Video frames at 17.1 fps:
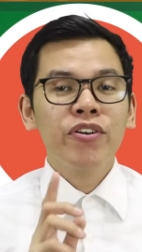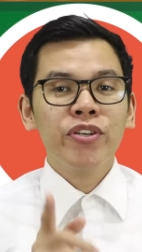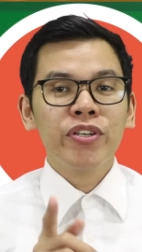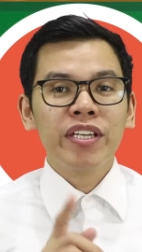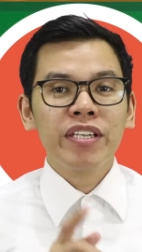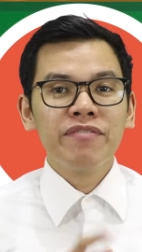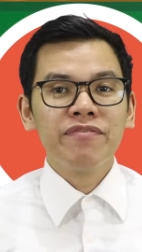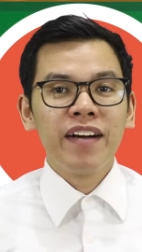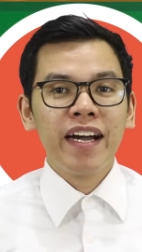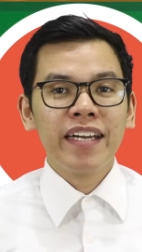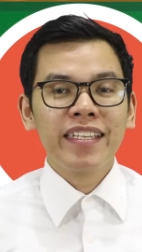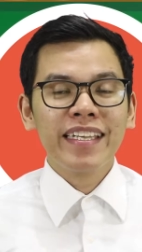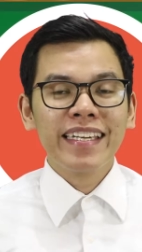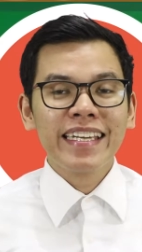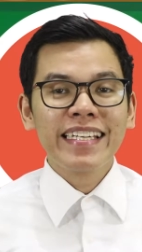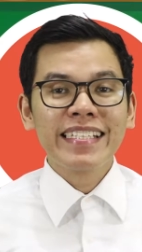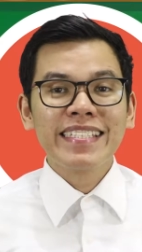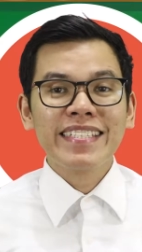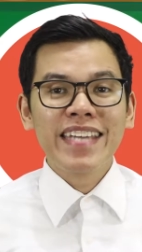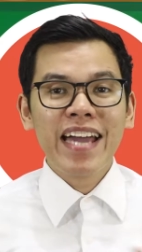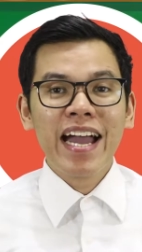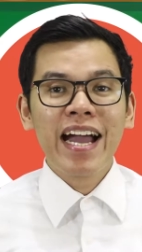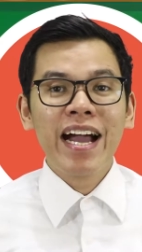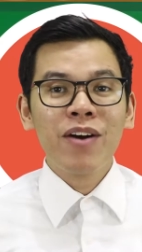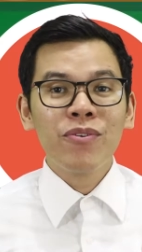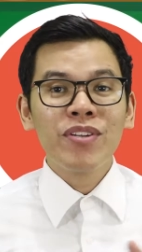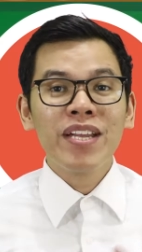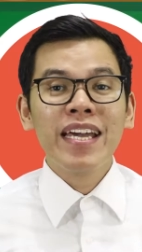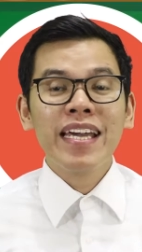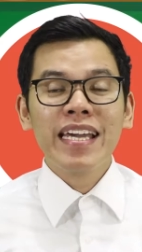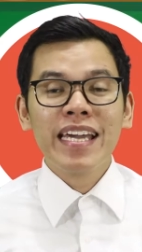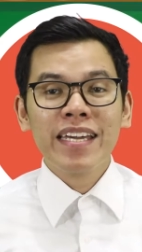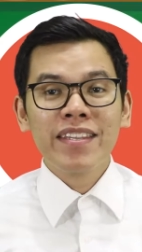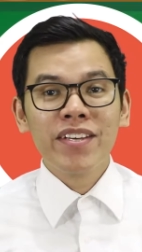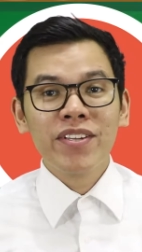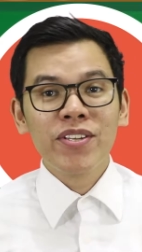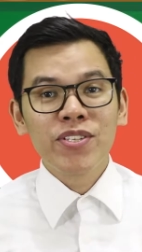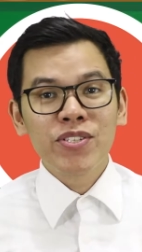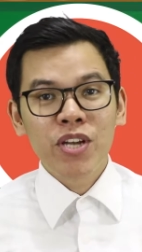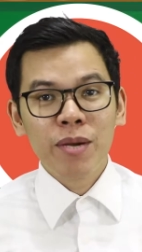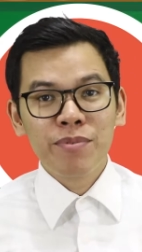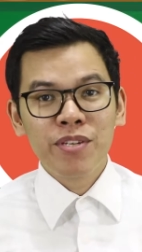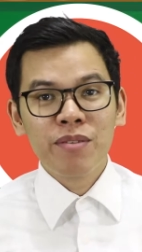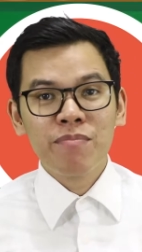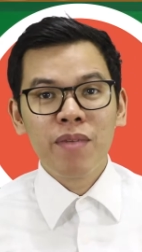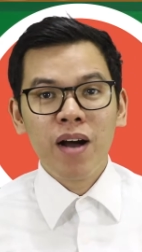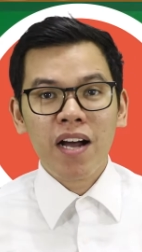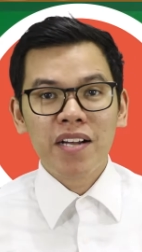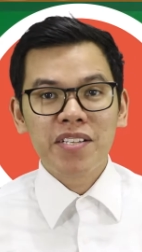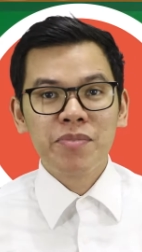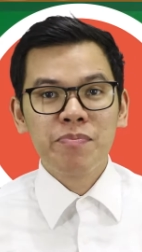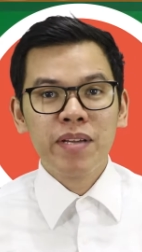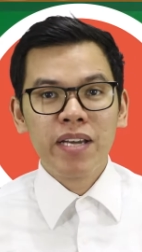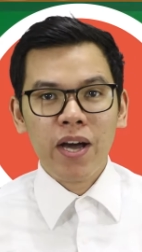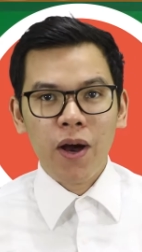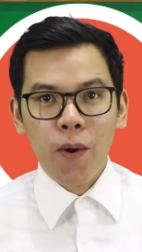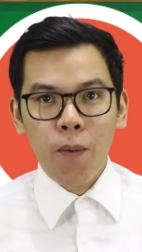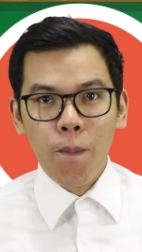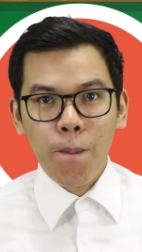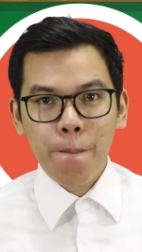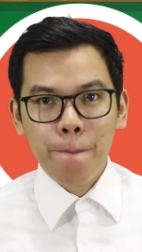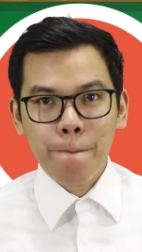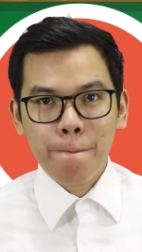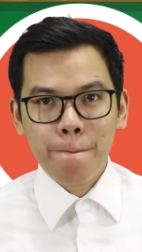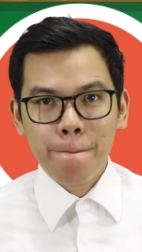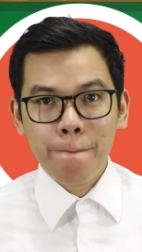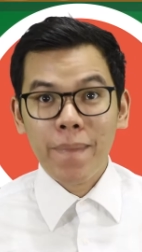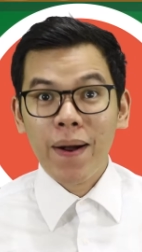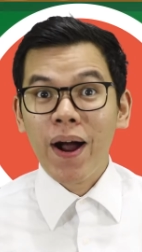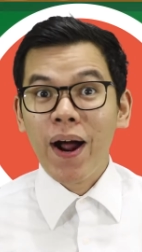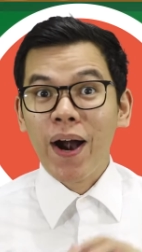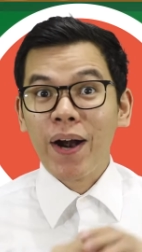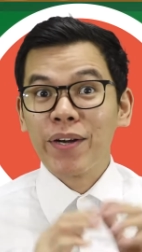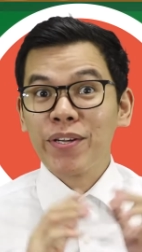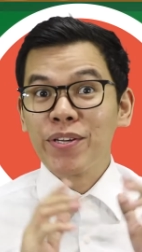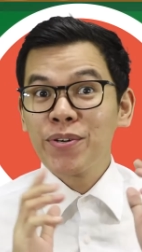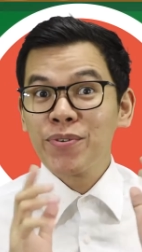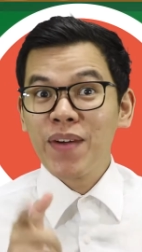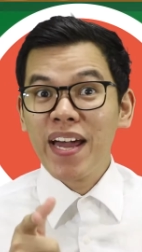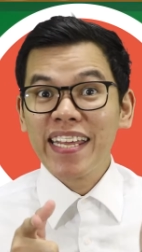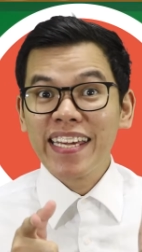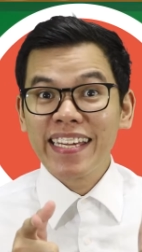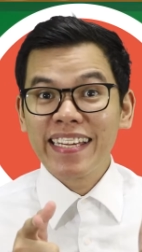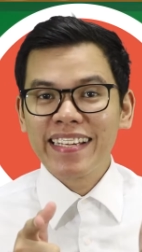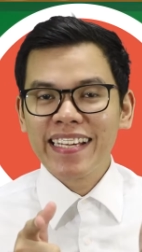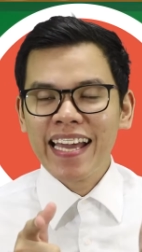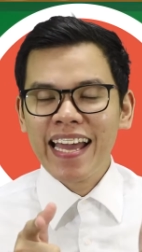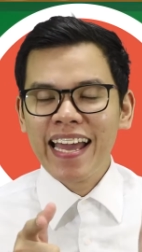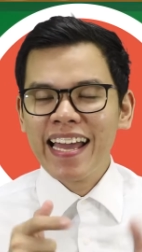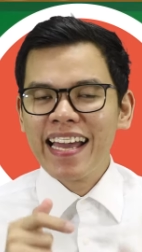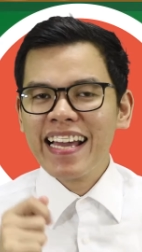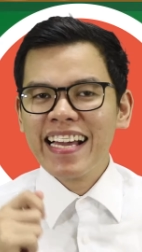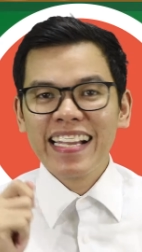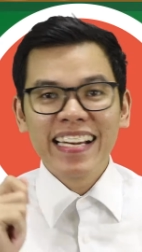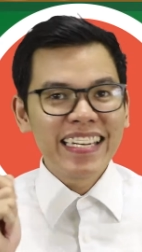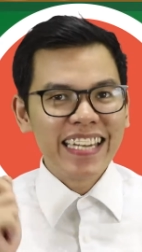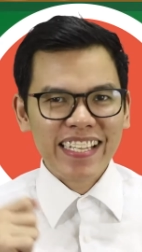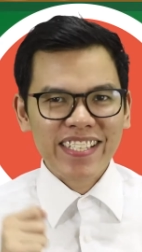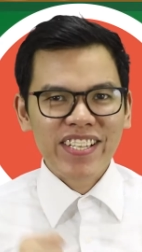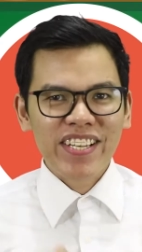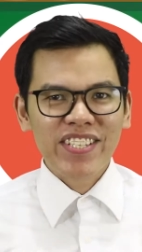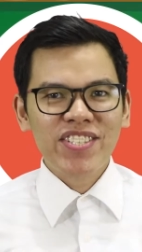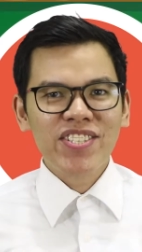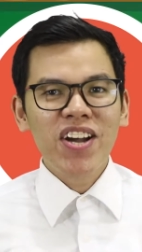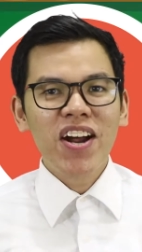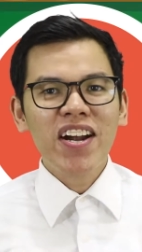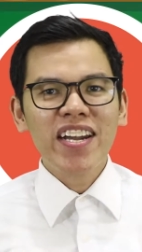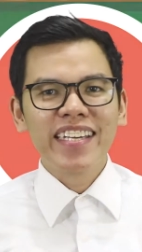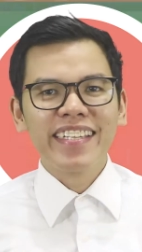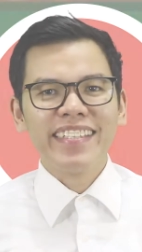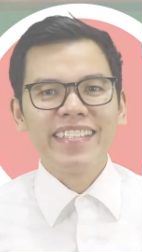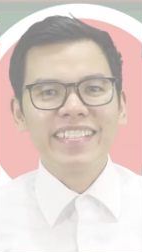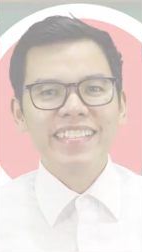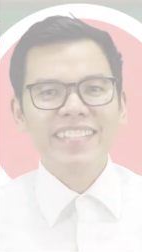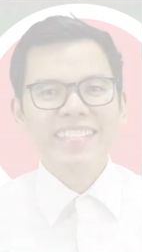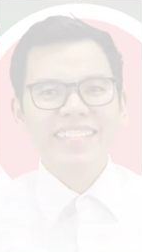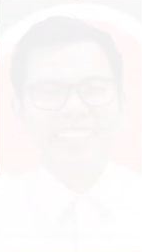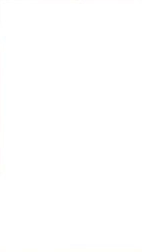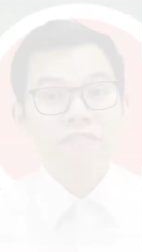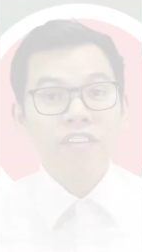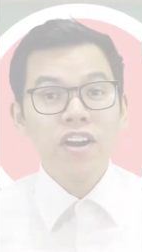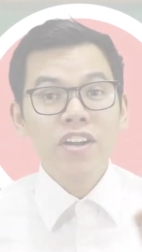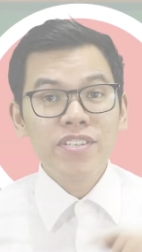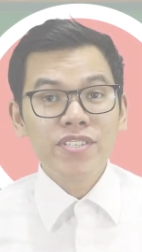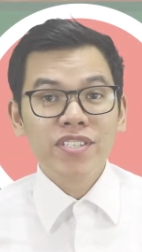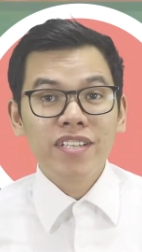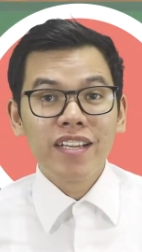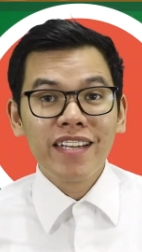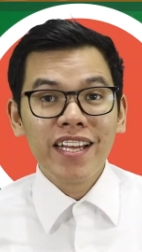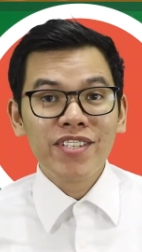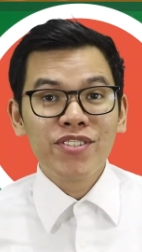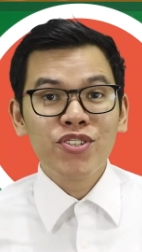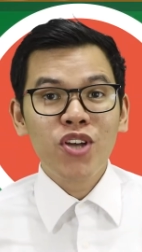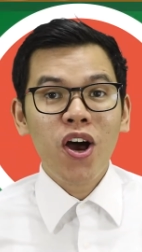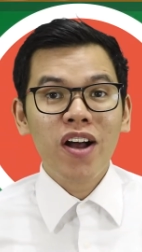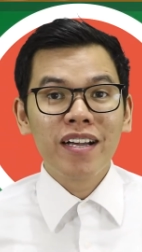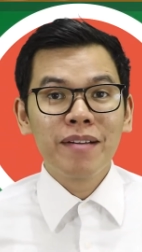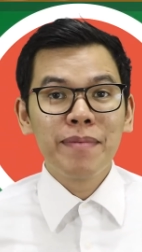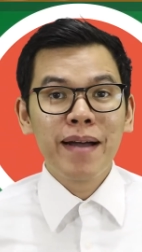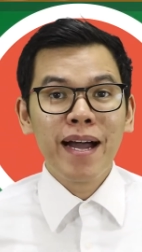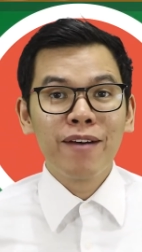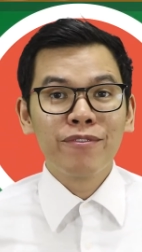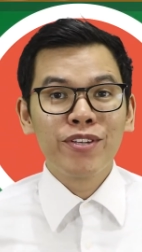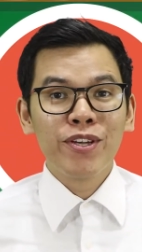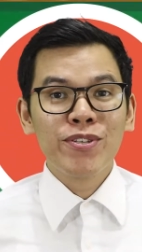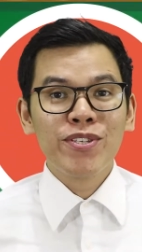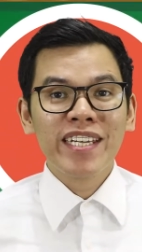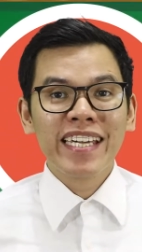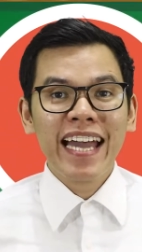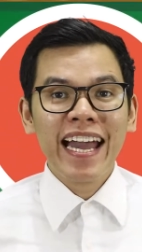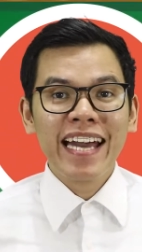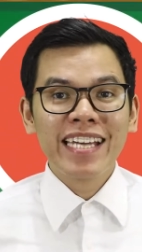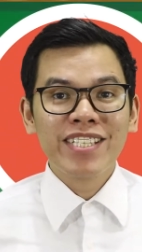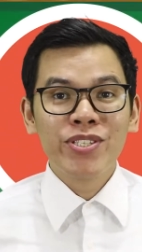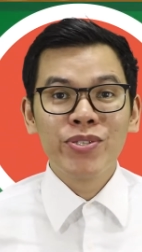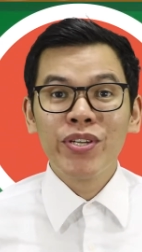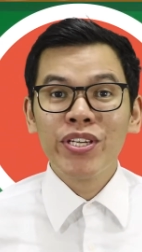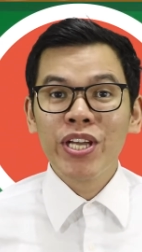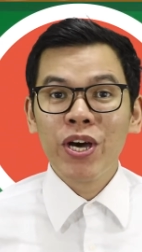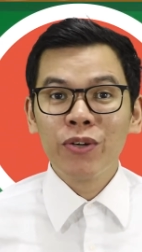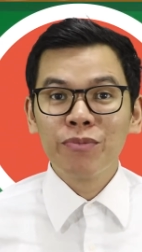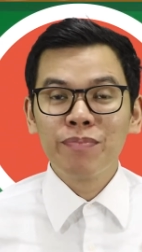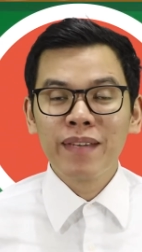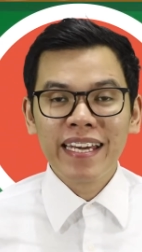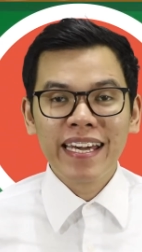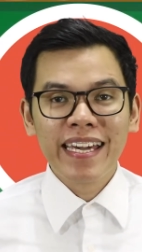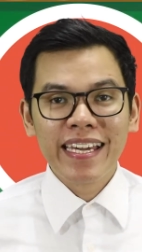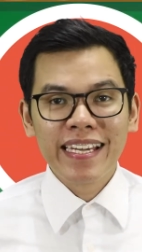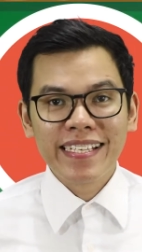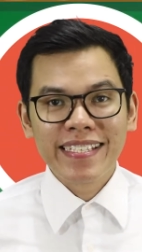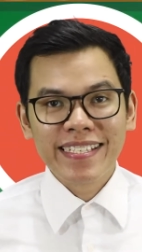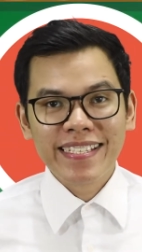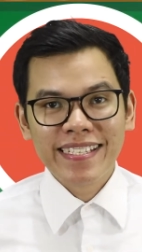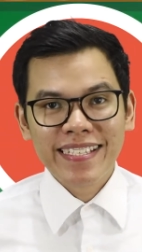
You can find the link down in the description box below. Are you ready? Let's get started. First, let's talk about using at to denote place.